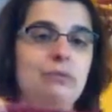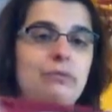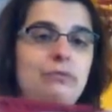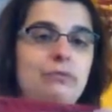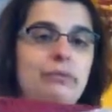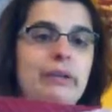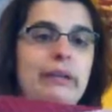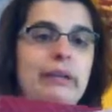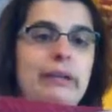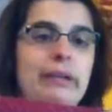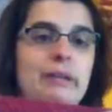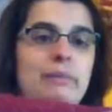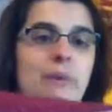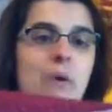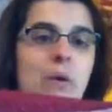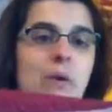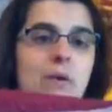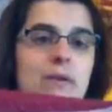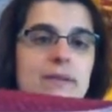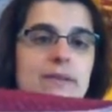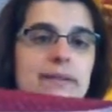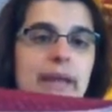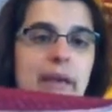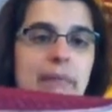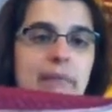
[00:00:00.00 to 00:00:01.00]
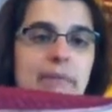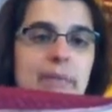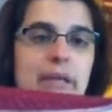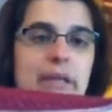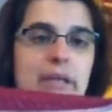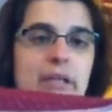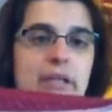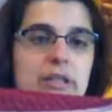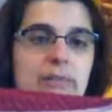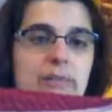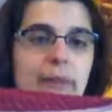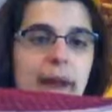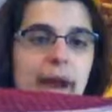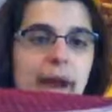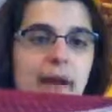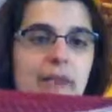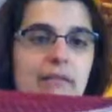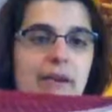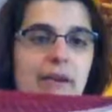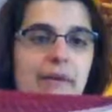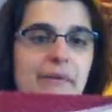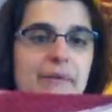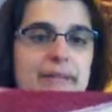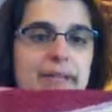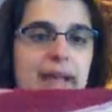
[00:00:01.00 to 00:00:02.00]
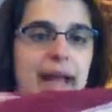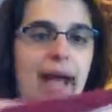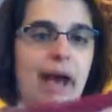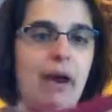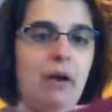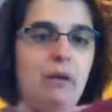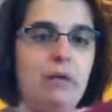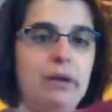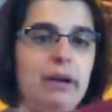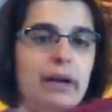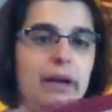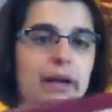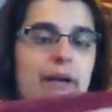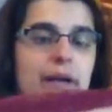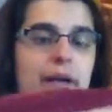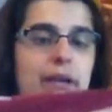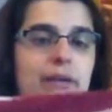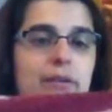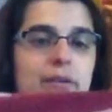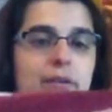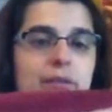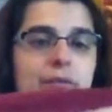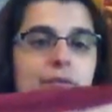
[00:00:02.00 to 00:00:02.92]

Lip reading: really pulls that peach background out, and it's